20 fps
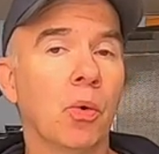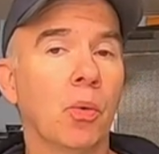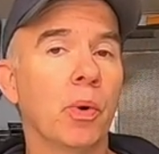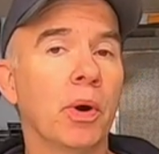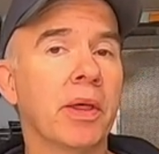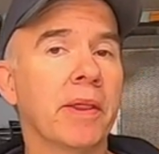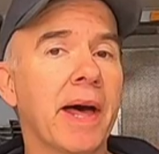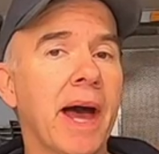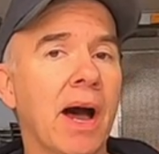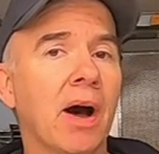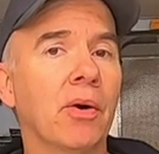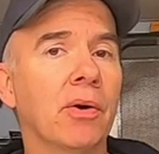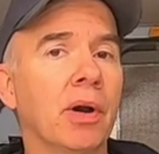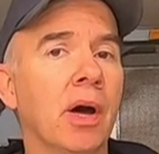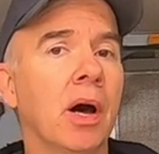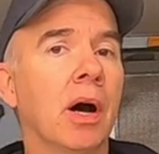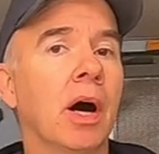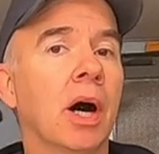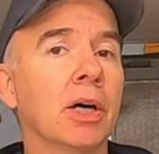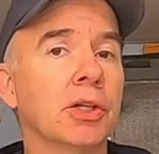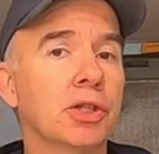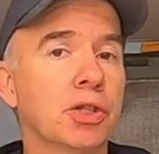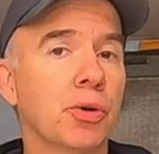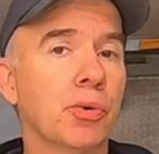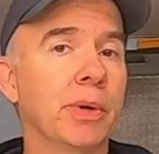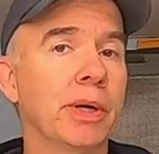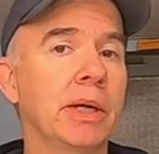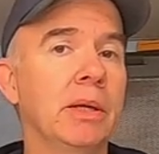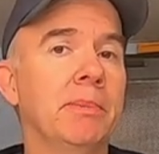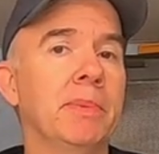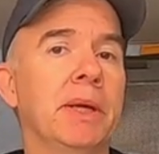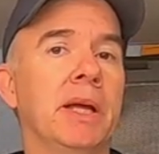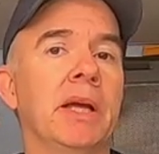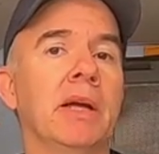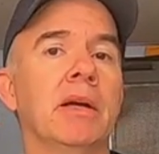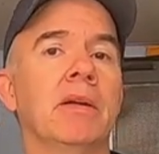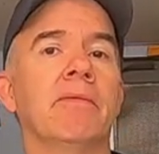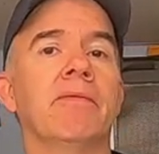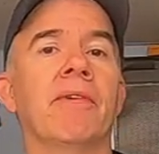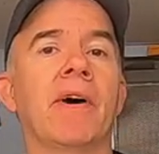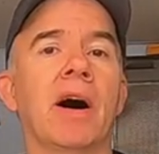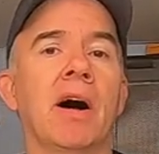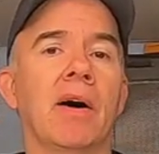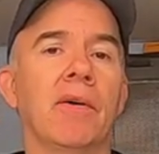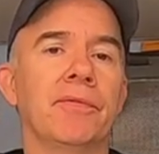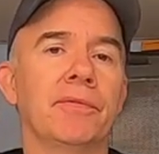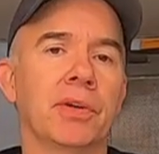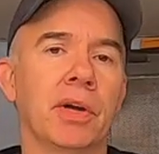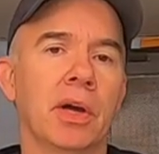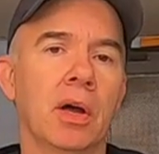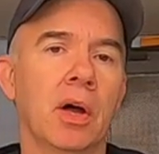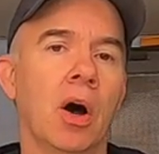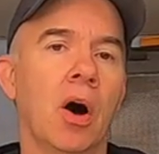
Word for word: without a screen being involved.